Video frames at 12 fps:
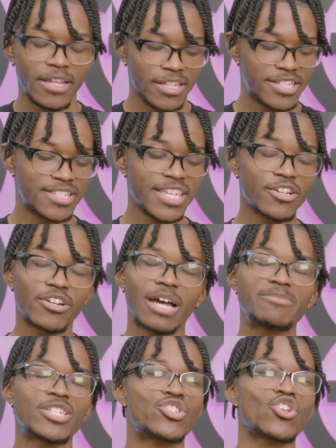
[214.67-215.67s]
The sneaker
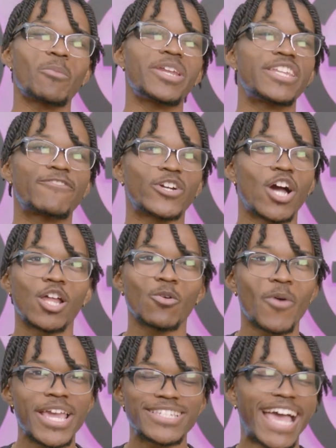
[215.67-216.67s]
comes in so many different
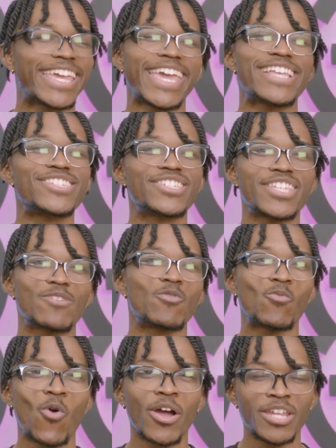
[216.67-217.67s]
colorways, I can't just stick
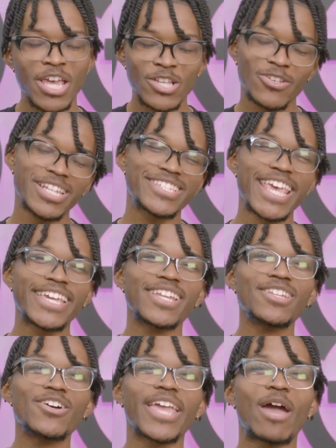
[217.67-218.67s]
with one. So let's take a
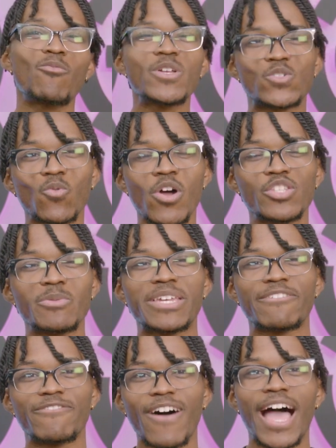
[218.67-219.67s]
look at which ones we
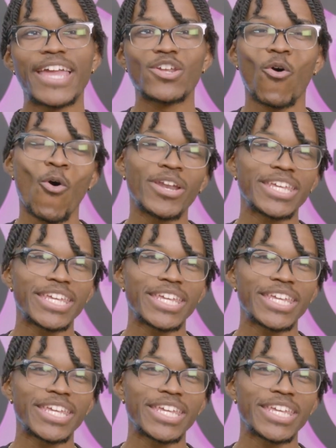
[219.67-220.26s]
can find on